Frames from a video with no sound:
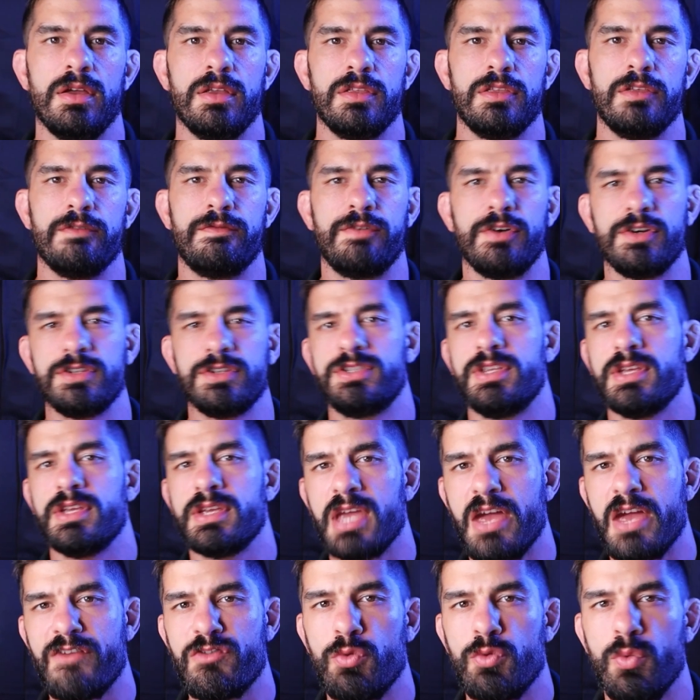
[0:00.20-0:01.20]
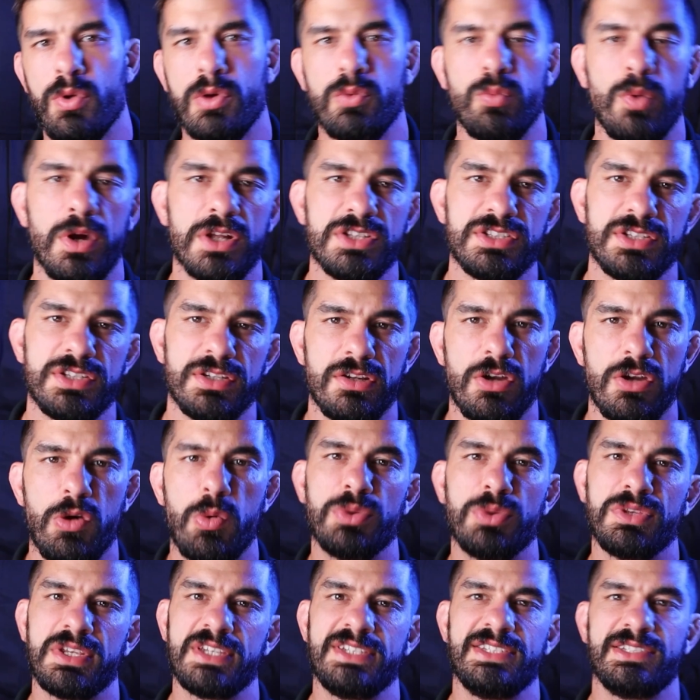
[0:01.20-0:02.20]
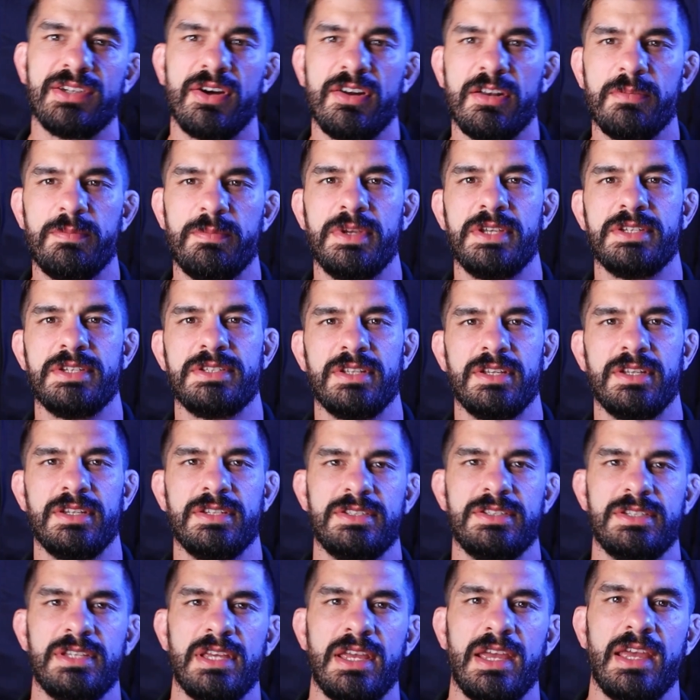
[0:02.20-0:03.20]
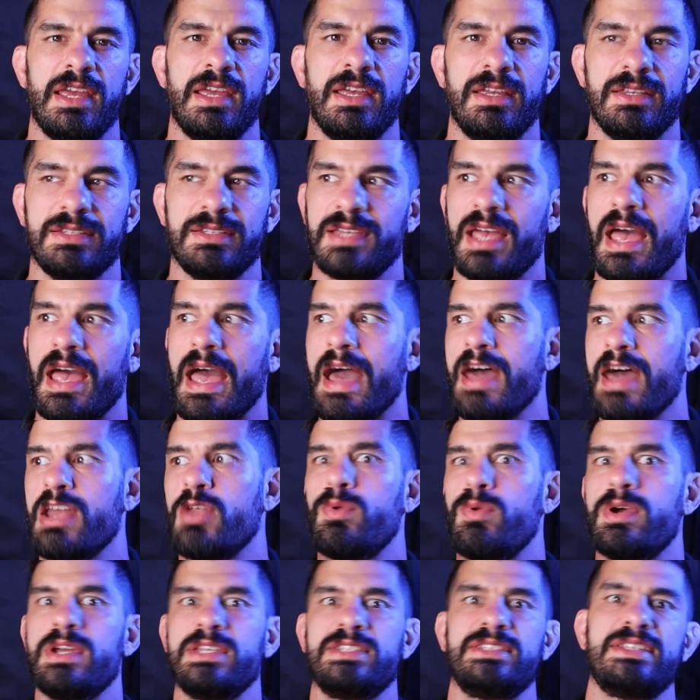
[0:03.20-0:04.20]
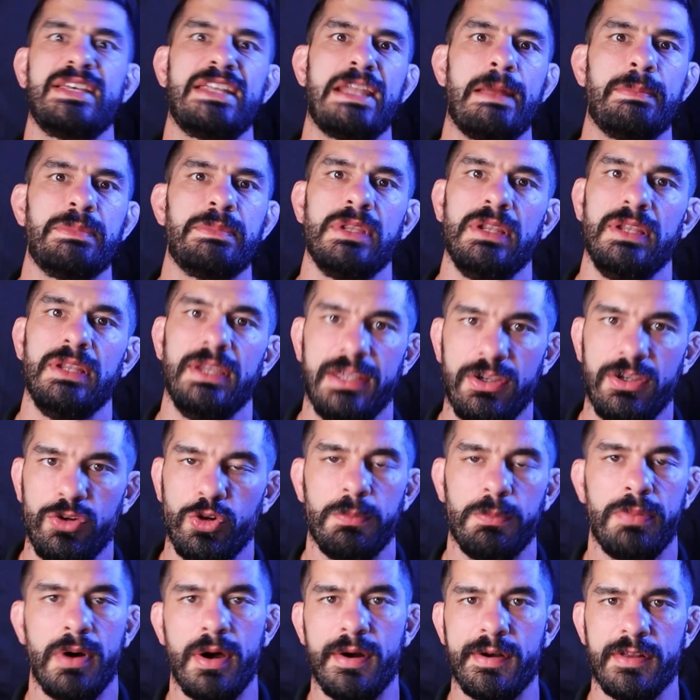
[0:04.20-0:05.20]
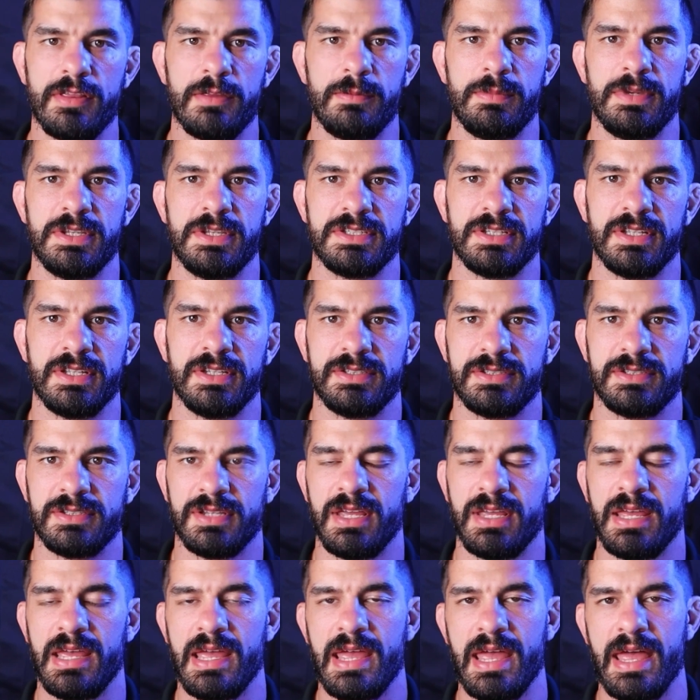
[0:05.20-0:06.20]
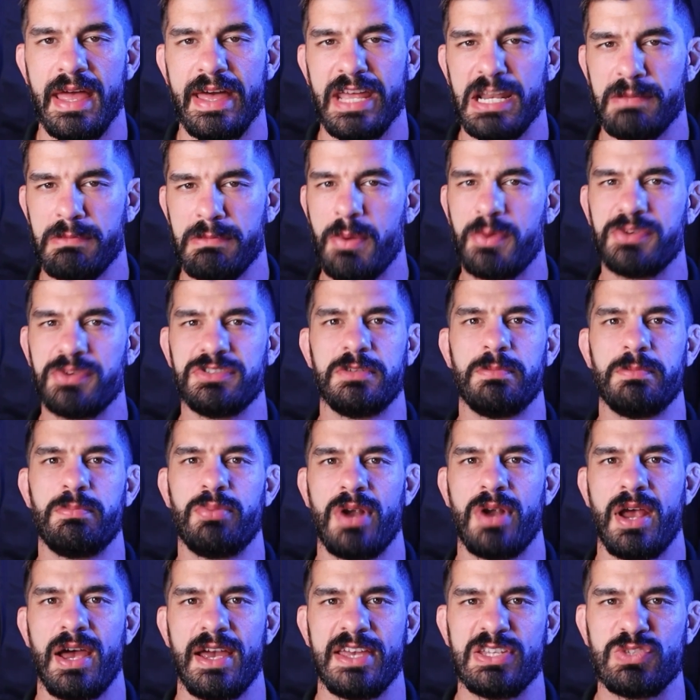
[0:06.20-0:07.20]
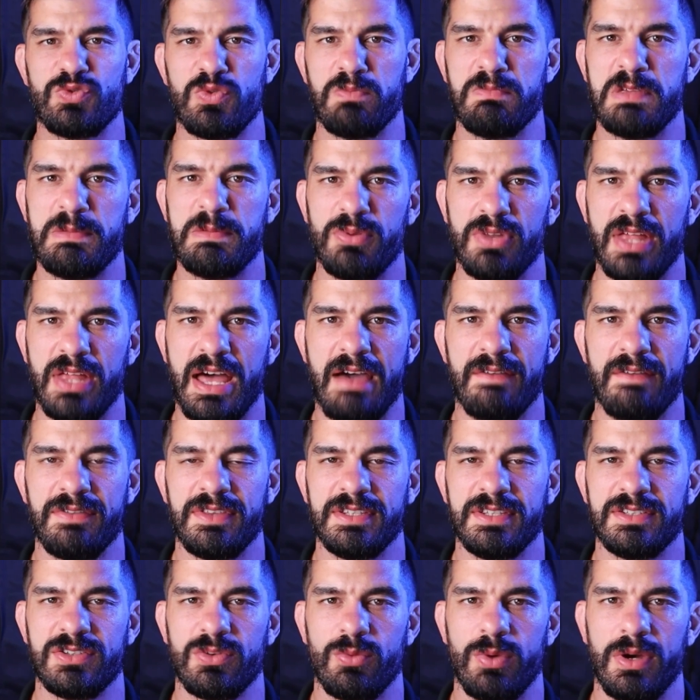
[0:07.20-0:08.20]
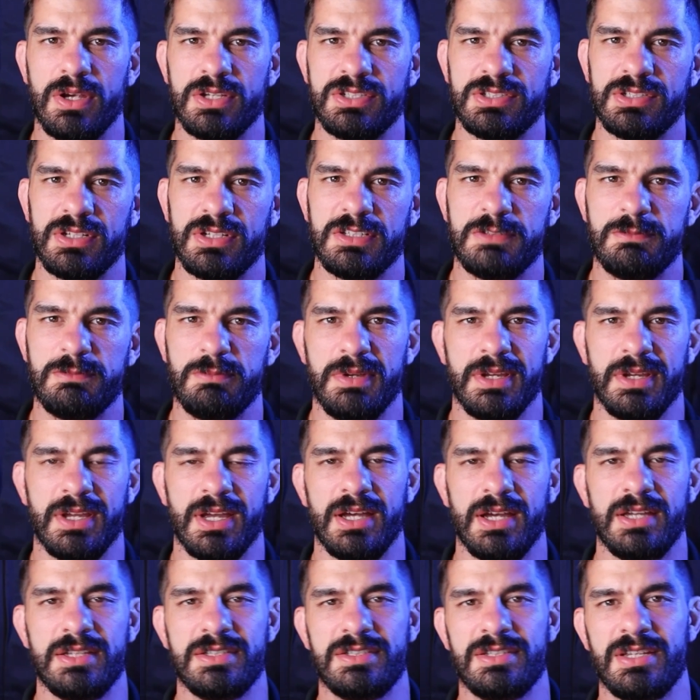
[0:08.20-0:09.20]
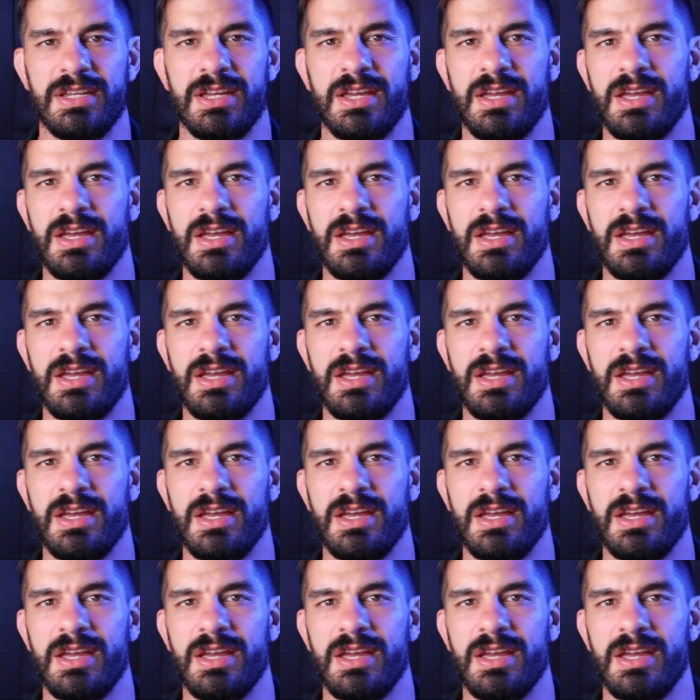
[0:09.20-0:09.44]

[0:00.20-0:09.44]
The first thing everyone wants to know when they start a business is, how do I set up the legal part of the business? And I'm always surprised when people have these questions, because